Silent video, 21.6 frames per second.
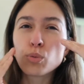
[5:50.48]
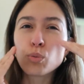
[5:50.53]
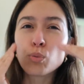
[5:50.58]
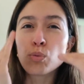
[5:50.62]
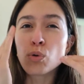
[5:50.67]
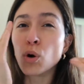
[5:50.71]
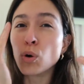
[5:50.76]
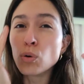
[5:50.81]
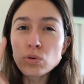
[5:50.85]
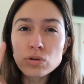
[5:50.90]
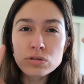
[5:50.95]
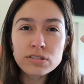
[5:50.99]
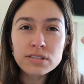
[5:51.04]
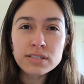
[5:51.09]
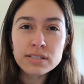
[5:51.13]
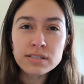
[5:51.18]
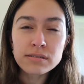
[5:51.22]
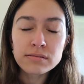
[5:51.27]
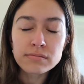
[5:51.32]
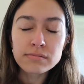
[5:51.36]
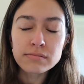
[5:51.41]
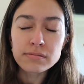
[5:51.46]

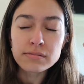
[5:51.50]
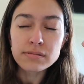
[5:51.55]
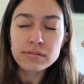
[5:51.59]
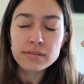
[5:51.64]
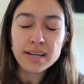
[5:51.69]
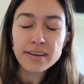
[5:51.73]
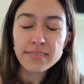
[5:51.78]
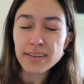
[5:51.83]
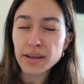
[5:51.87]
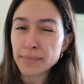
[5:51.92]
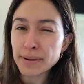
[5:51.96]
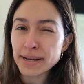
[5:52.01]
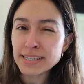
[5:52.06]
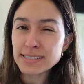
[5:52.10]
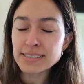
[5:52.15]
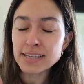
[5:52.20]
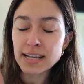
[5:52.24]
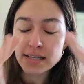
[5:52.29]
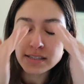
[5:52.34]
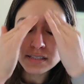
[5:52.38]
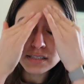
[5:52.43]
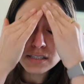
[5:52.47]
rolls, if that makes
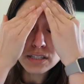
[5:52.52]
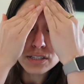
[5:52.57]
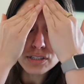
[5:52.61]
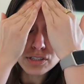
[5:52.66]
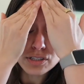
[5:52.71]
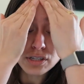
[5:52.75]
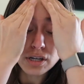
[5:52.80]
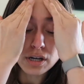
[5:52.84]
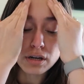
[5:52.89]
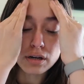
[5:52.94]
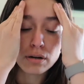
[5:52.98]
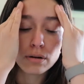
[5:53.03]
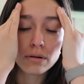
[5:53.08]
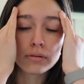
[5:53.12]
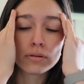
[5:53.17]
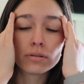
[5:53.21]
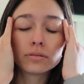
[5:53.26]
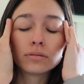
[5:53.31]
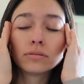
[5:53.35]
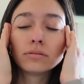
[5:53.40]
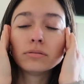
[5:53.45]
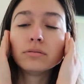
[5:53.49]
sense.
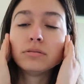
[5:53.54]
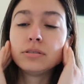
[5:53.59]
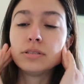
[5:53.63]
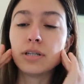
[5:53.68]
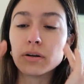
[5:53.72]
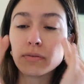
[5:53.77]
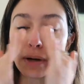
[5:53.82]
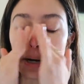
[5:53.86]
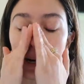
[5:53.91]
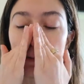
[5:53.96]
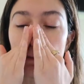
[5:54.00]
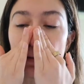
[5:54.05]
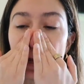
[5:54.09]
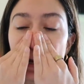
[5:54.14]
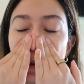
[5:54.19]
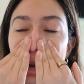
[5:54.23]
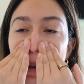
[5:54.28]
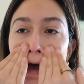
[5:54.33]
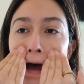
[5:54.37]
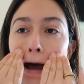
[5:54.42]
So don't recommend